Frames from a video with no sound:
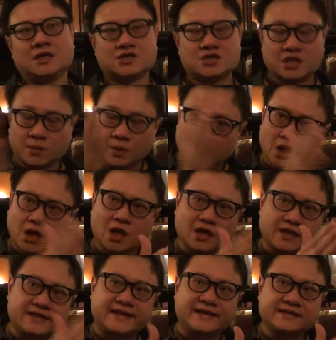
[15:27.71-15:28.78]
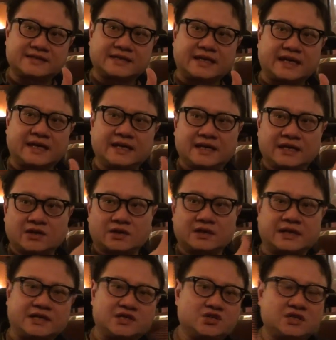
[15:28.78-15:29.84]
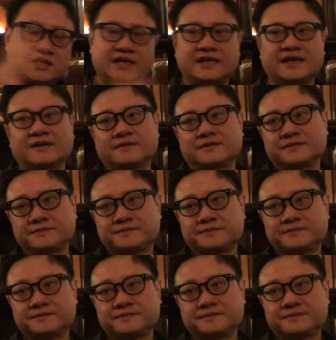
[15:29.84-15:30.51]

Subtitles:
So there were a lot of things that I later on had to take up.